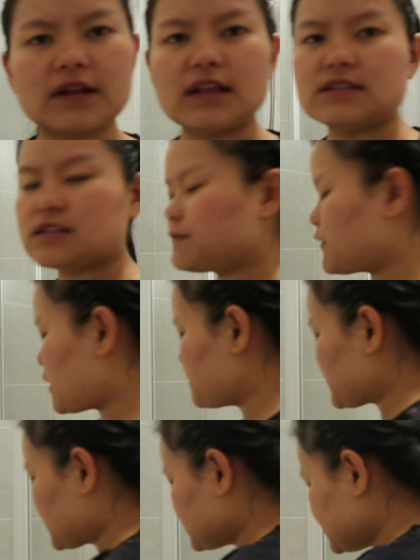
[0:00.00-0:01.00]
cleansing foam
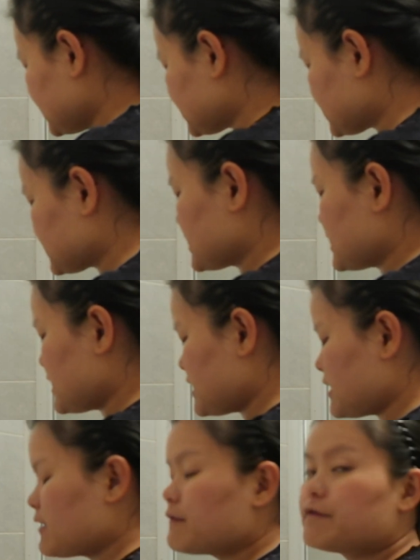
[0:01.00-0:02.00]
because it's
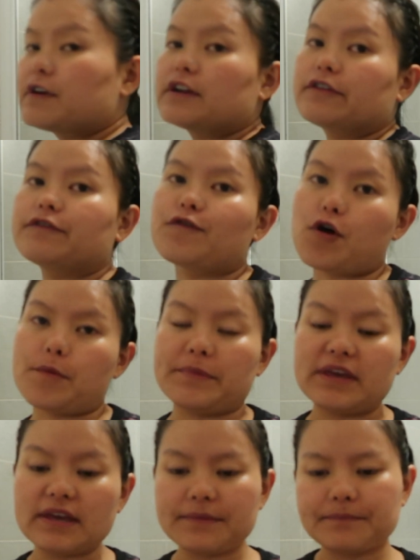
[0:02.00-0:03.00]
very
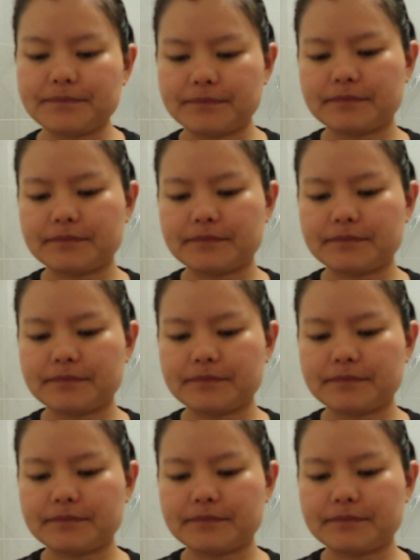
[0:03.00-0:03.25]
foamy